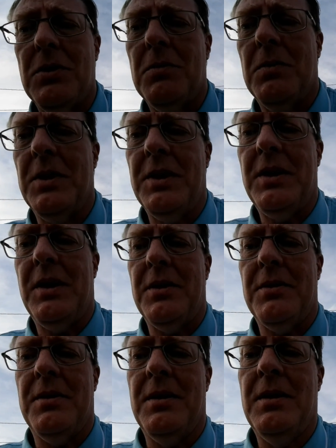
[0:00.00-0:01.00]
one
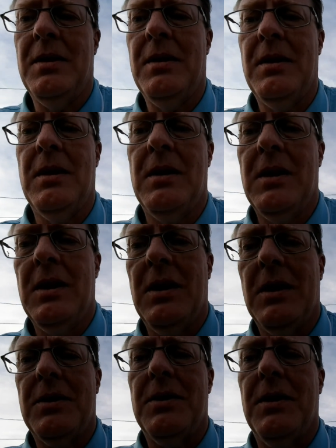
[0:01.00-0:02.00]
another,
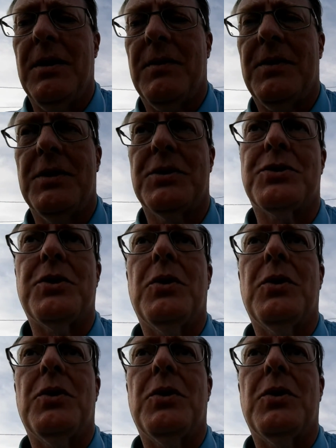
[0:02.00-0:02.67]
to stir